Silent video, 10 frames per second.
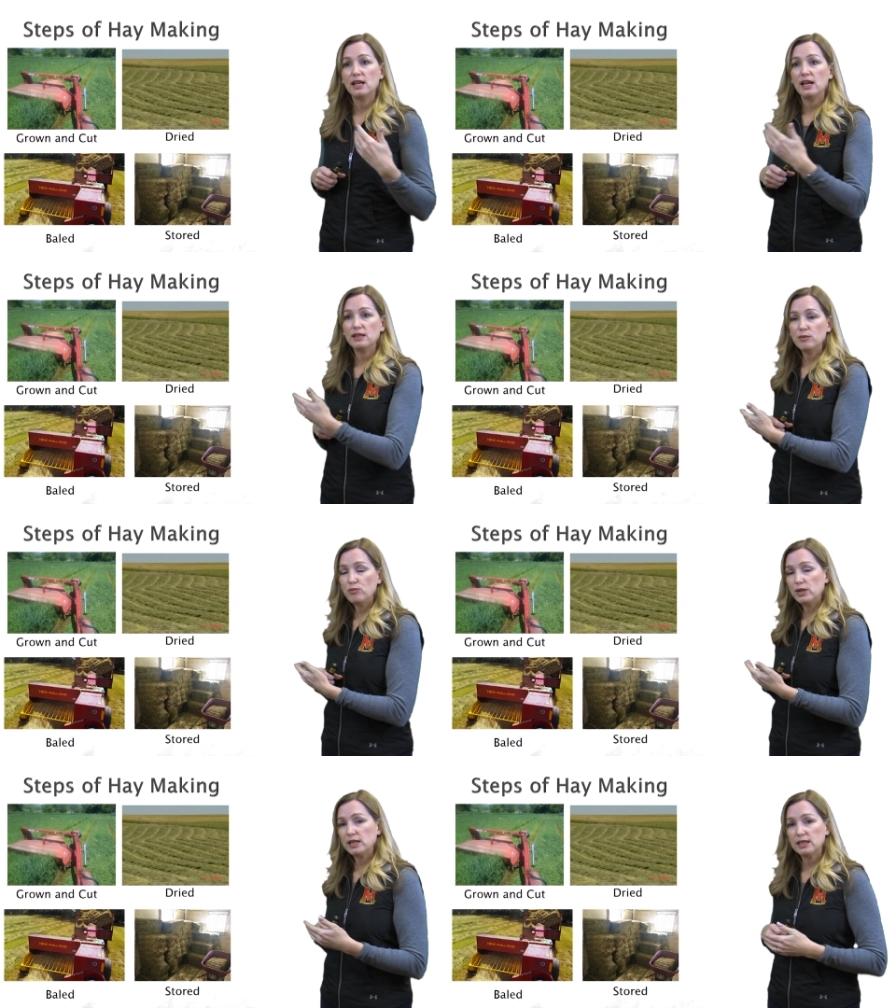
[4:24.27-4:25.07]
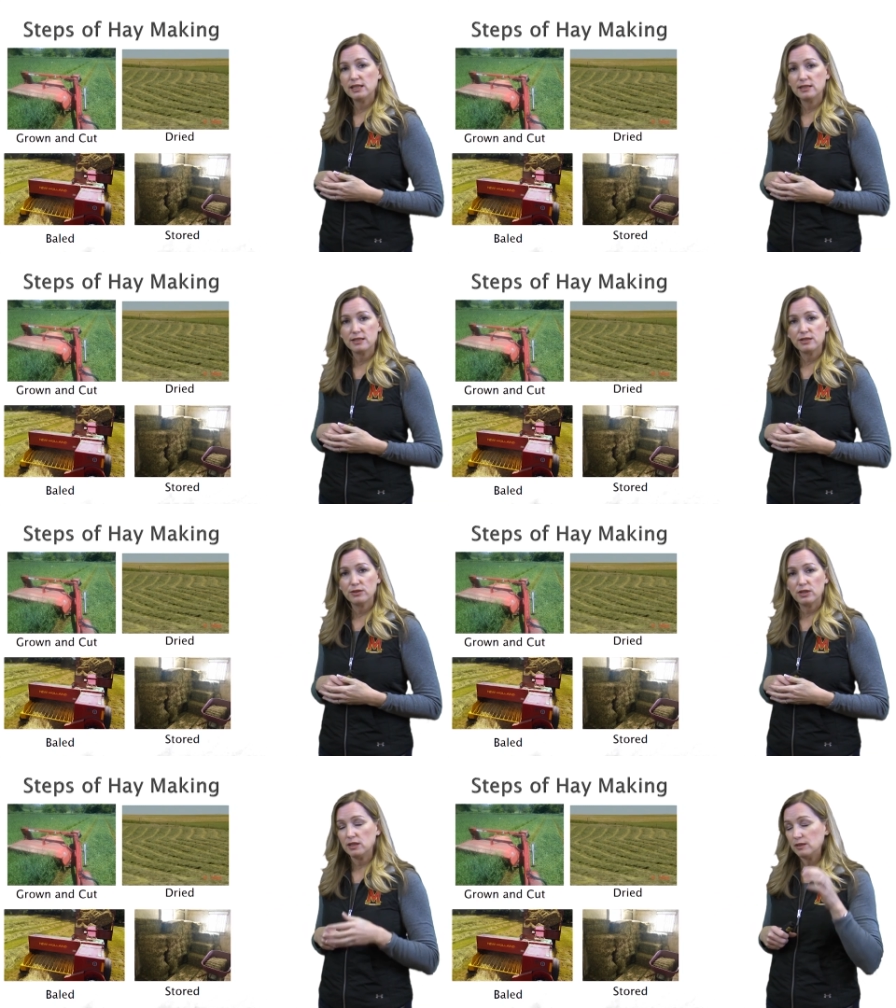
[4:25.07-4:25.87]
and then bring in
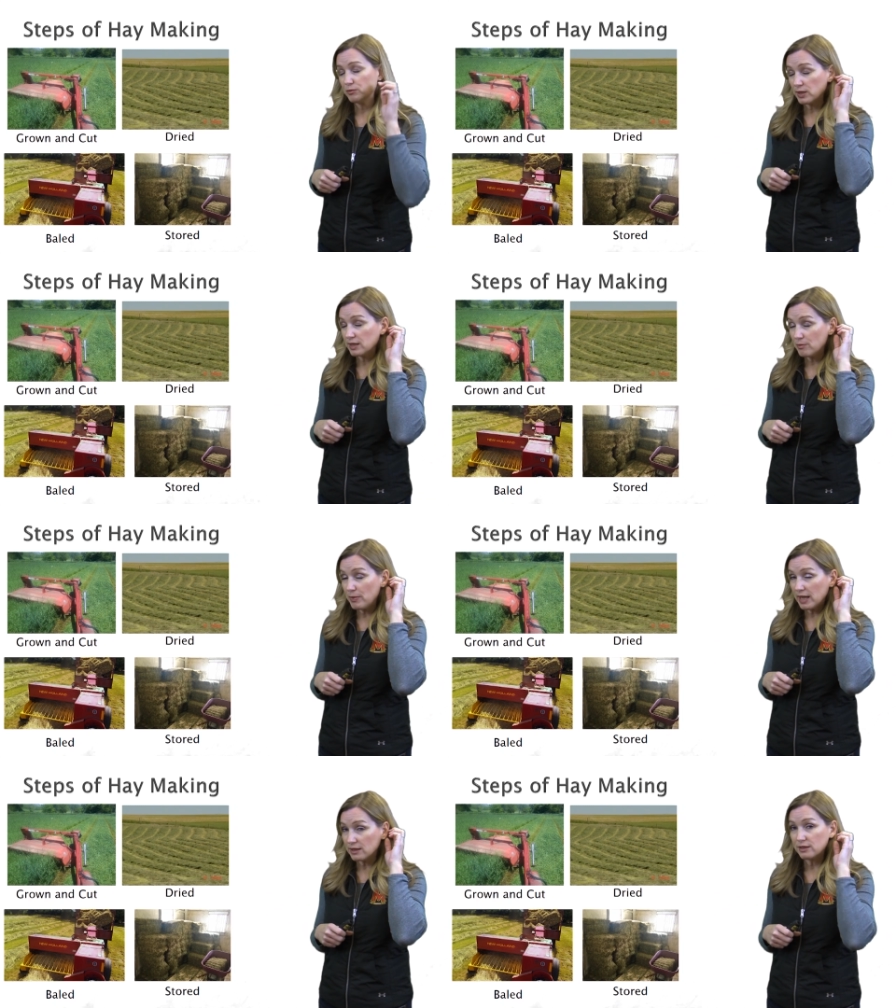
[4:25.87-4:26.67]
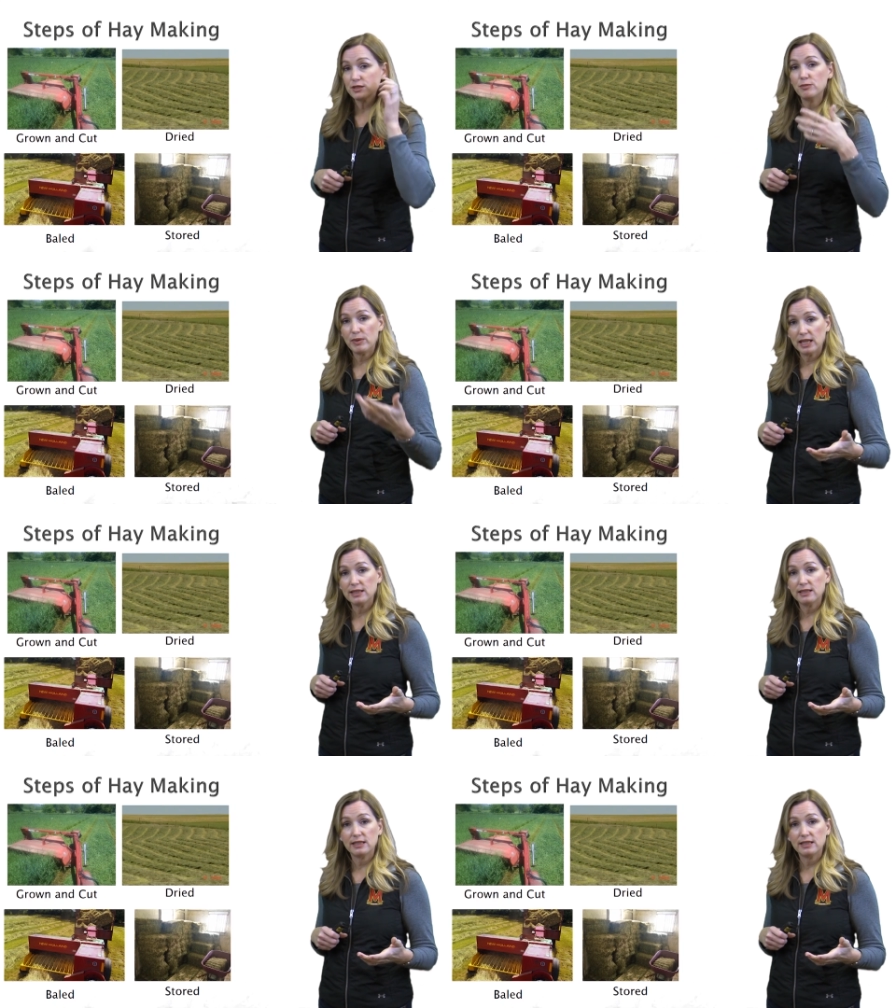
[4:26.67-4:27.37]
a baler to bale it